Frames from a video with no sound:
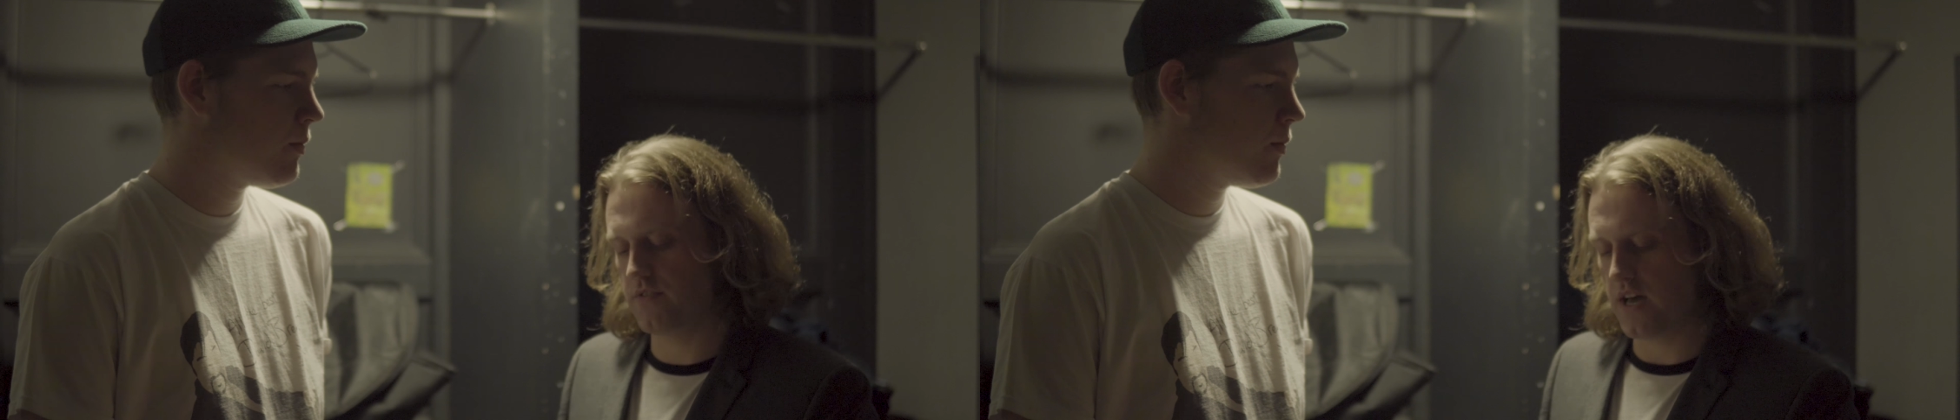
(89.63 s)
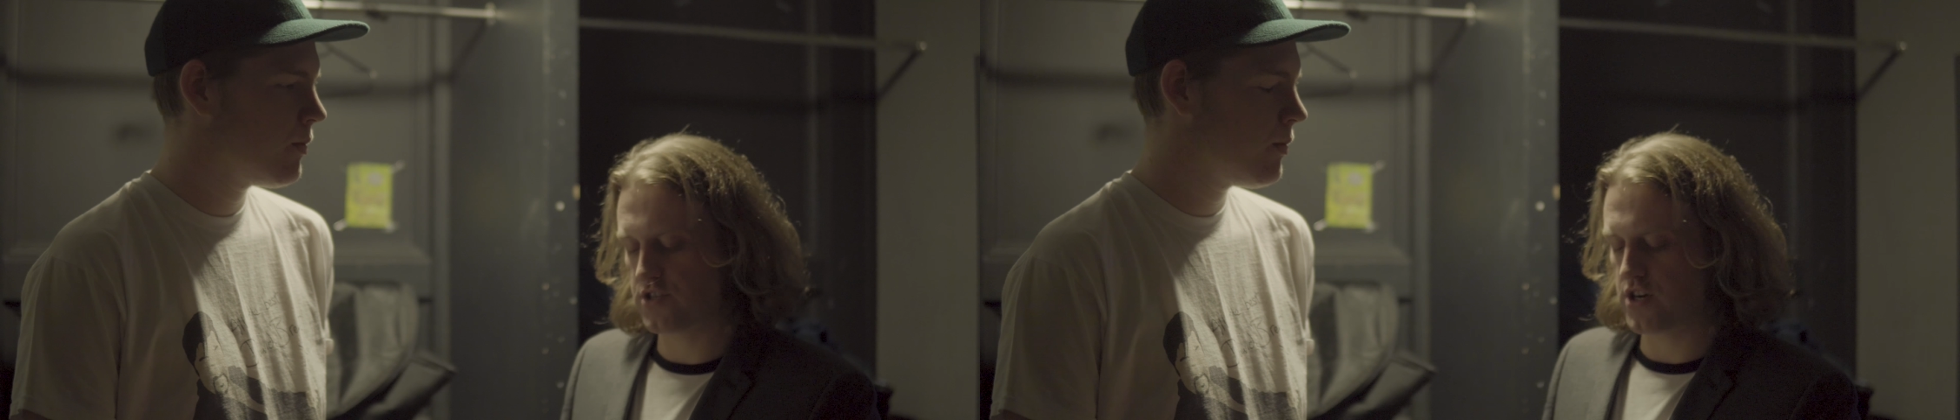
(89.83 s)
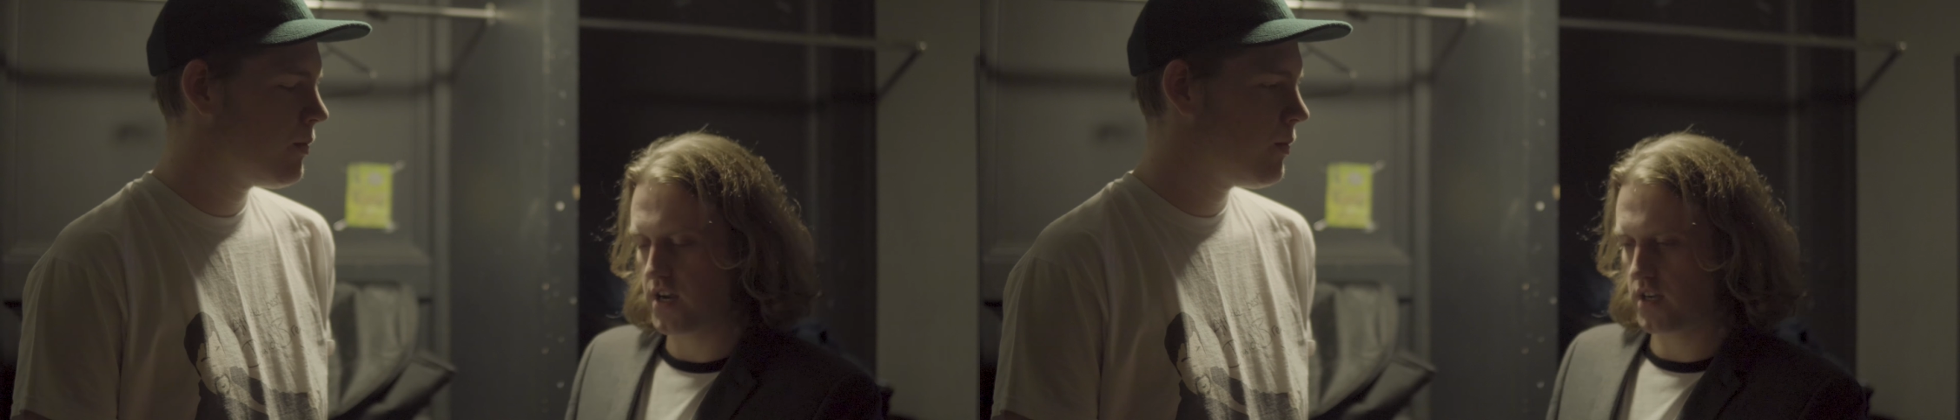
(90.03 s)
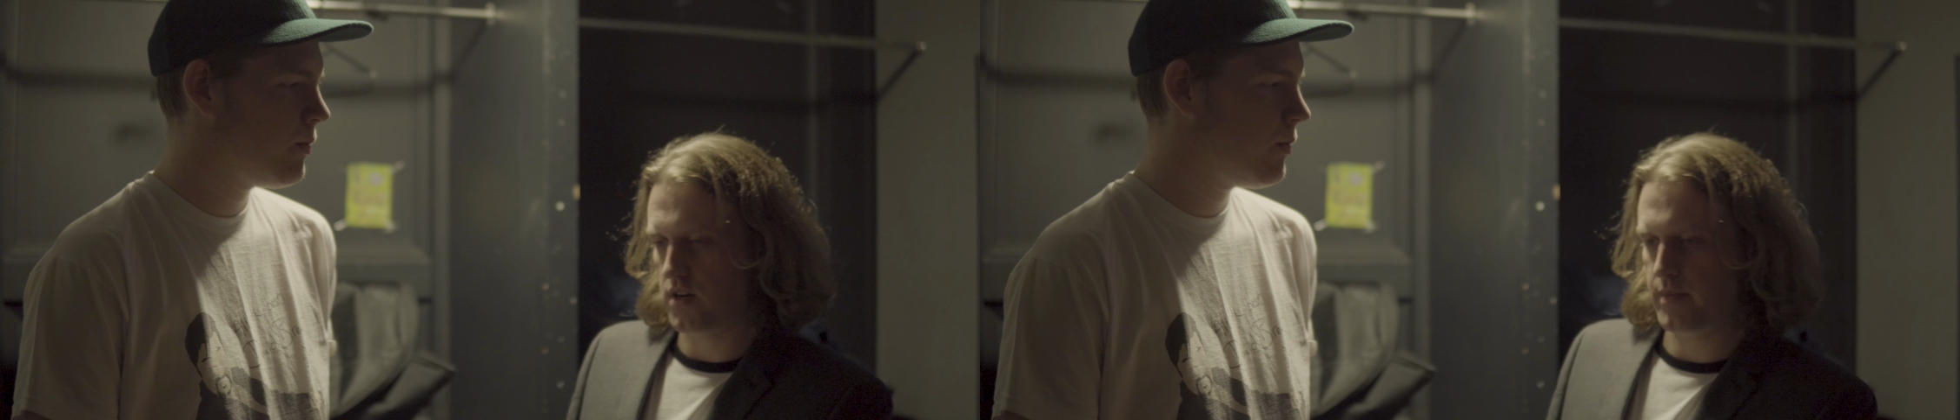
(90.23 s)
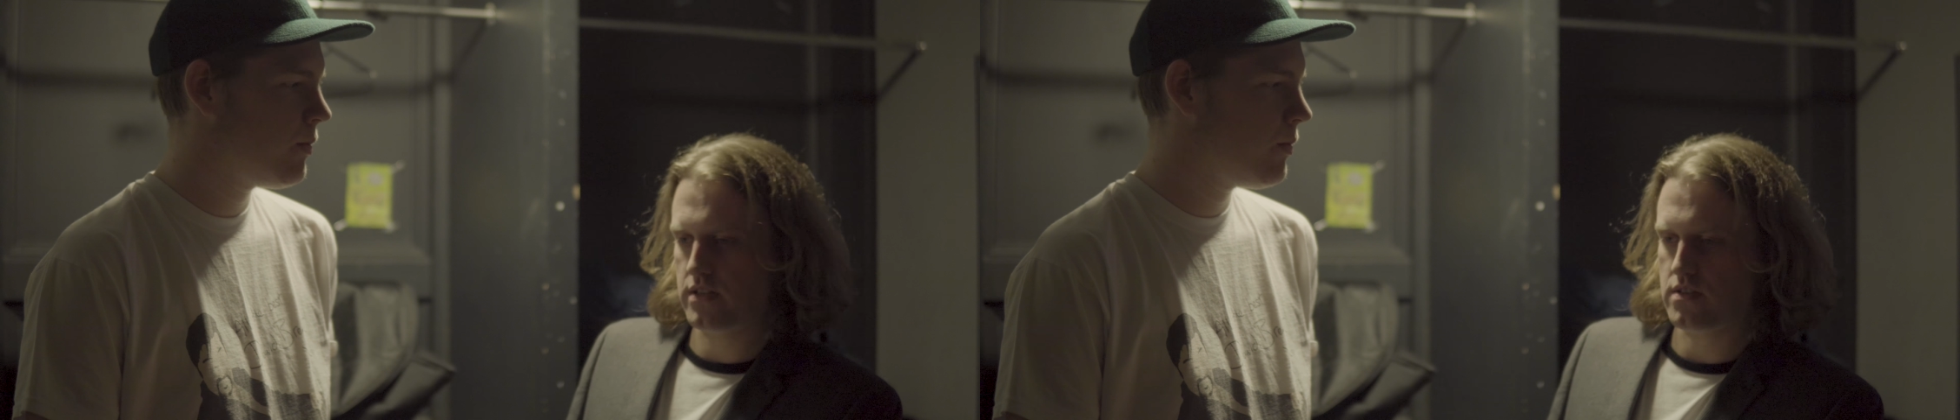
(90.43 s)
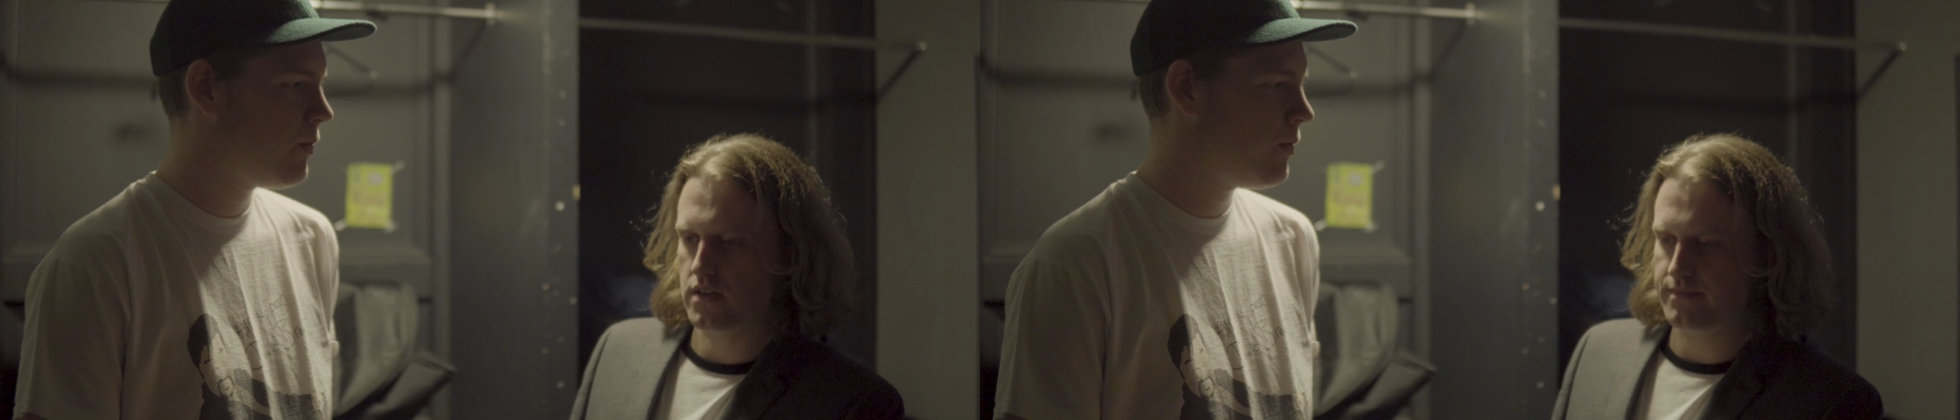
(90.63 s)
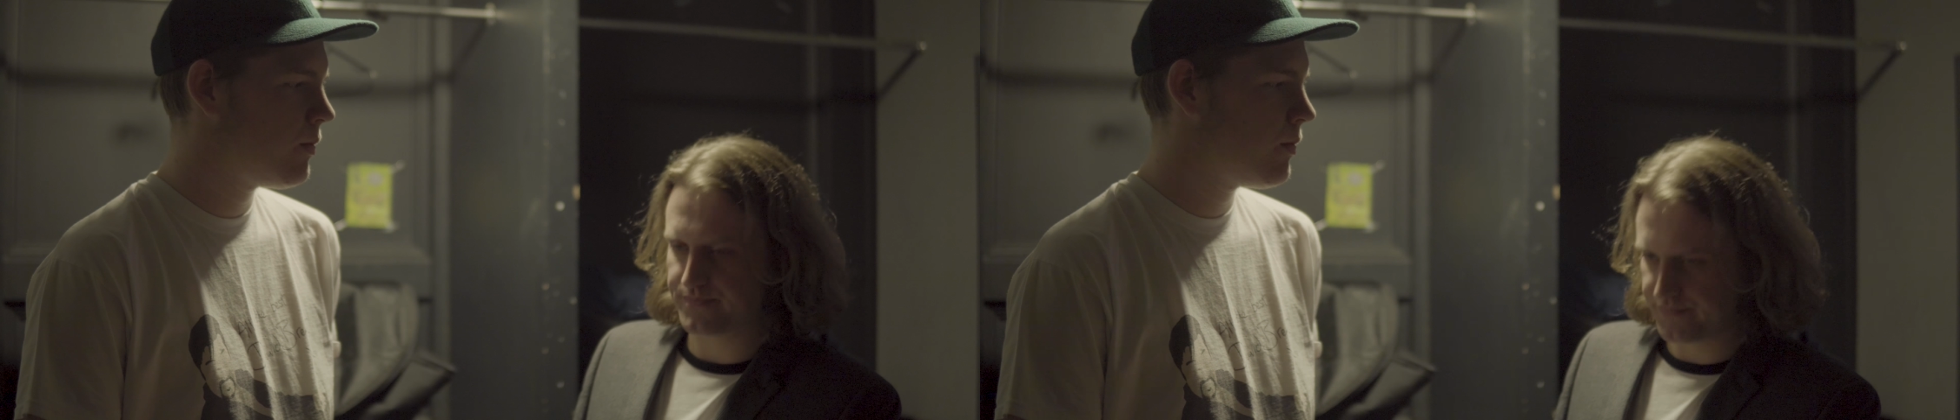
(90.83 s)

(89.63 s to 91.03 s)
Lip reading: of that track coming, so